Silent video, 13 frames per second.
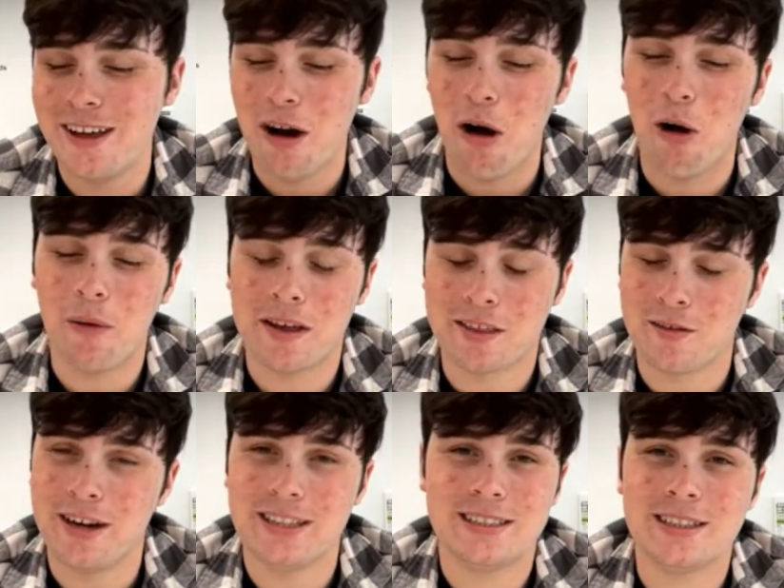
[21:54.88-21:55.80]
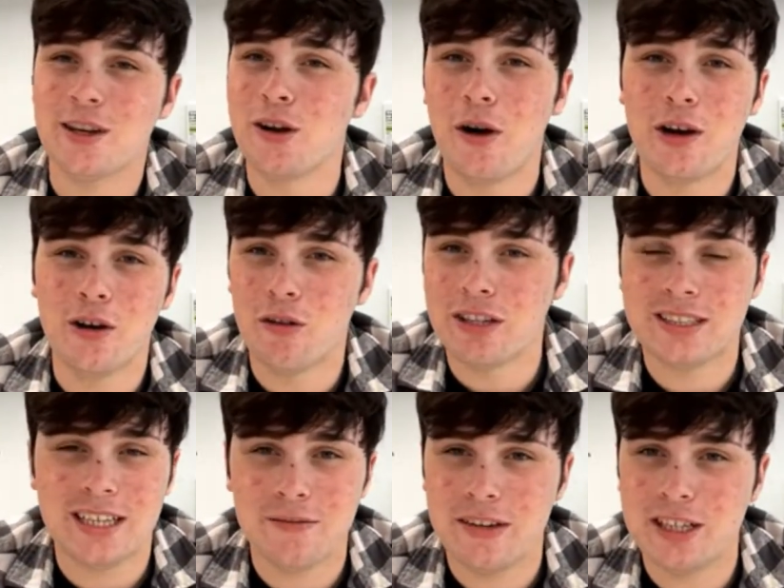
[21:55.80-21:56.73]
or whether it's, another
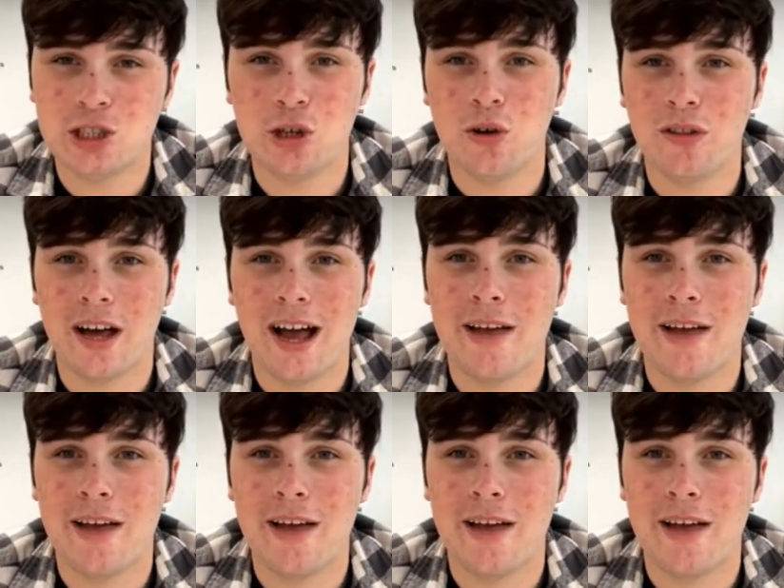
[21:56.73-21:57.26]
TV show that